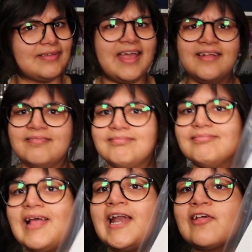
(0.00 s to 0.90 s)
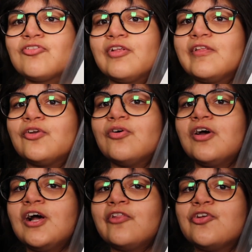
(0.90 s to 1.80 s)
and an extra little
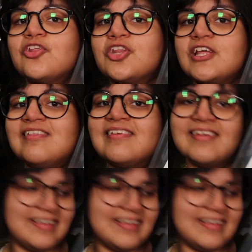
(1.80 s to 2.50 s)
coloring sheet